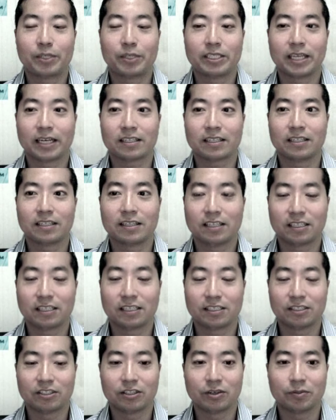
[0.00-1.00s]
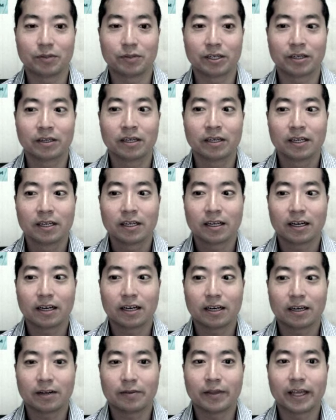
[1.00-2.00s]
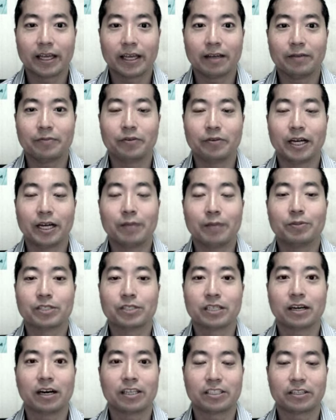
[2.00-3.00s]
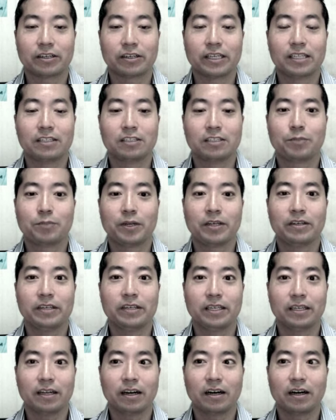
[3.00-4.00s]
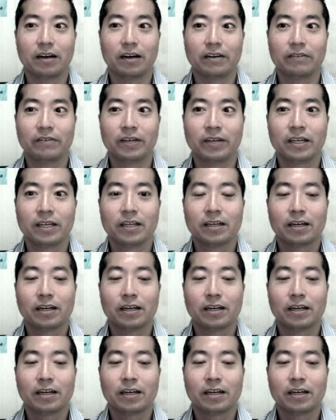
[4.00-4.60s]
protected the consumer, they were able to usher in this period of